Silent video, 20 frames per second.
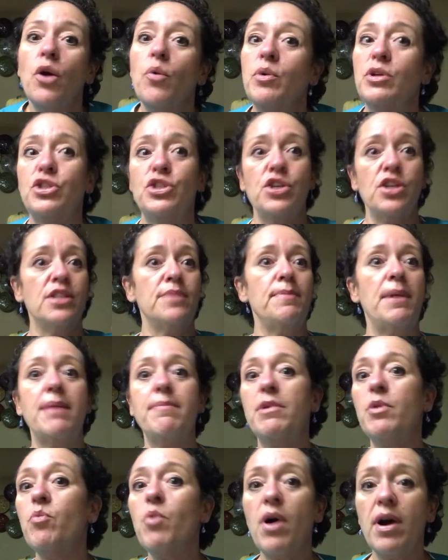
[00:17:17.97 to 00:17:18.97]
which just
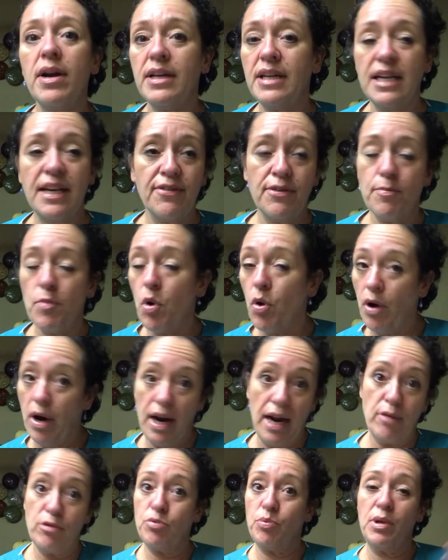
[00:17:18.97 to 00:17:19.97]
made me want it even more,
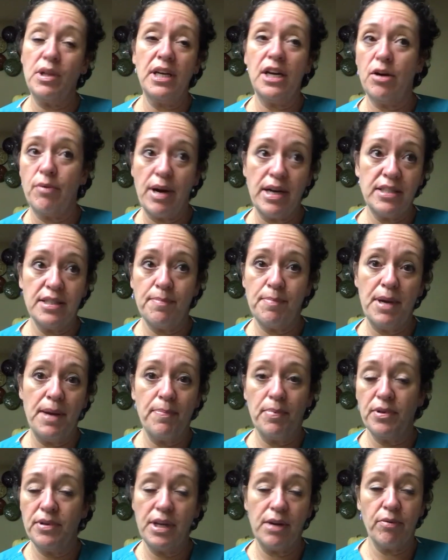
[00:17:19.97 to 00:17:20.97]
and I was really harassing
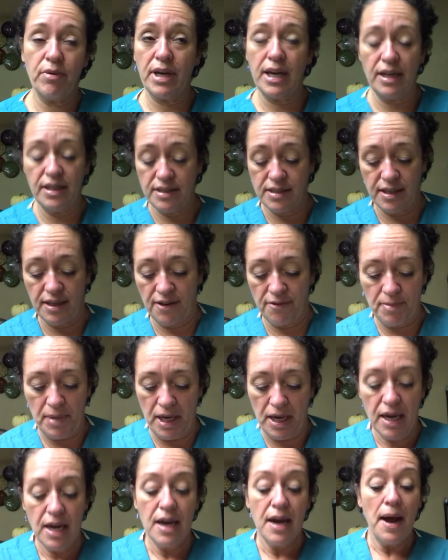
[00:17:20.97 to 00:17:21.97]
people, and they were getting sick of me.